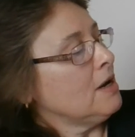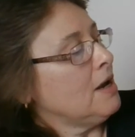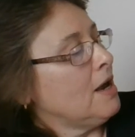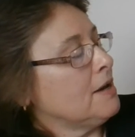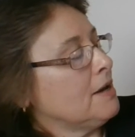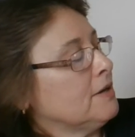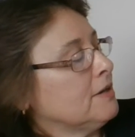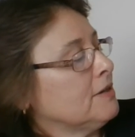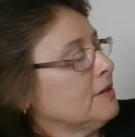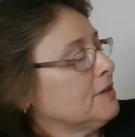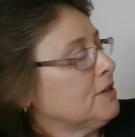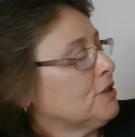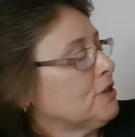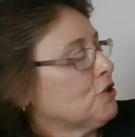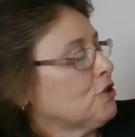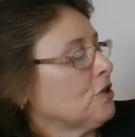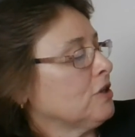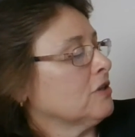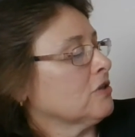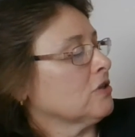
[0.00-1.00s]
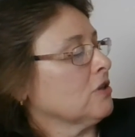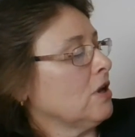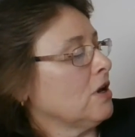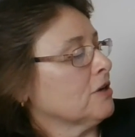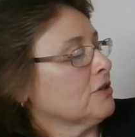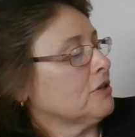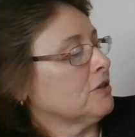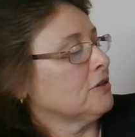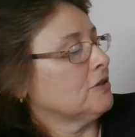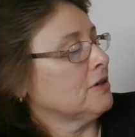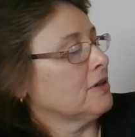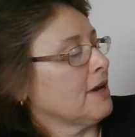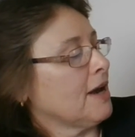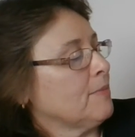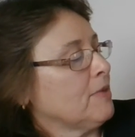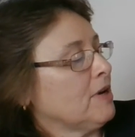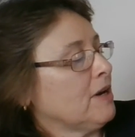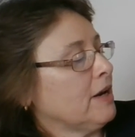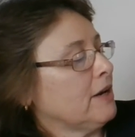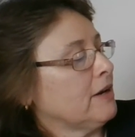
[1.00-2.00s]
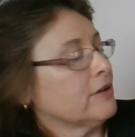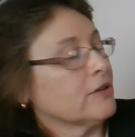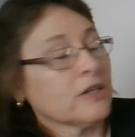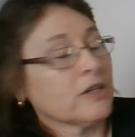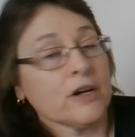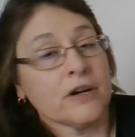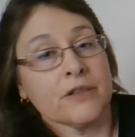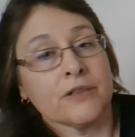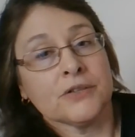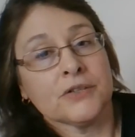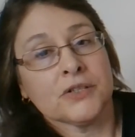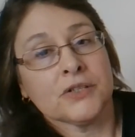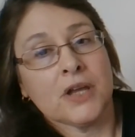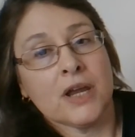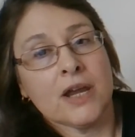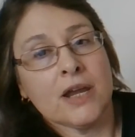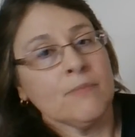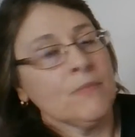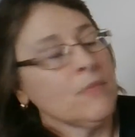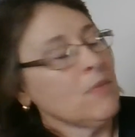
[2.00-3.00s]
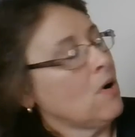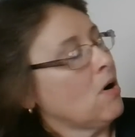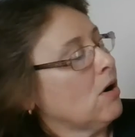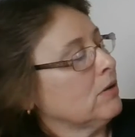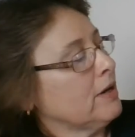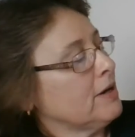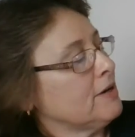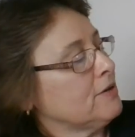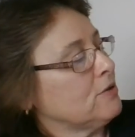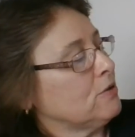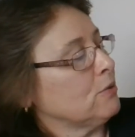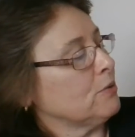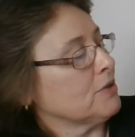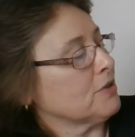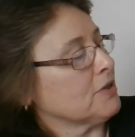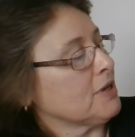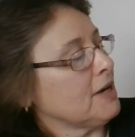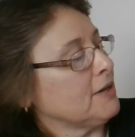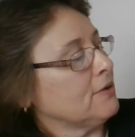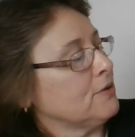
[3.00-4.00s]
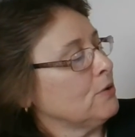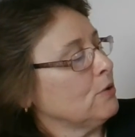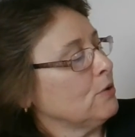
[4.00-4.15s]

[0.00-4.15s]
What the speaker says: And in addition, as long as the denominators are the same, all I do is add the